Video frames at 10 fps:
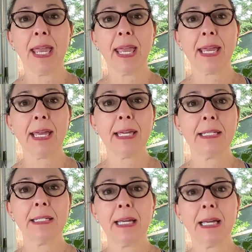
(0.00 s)

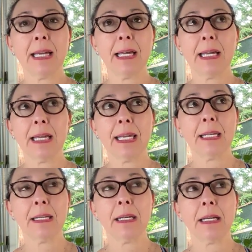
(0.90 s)
And
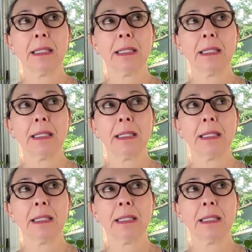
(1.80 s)
it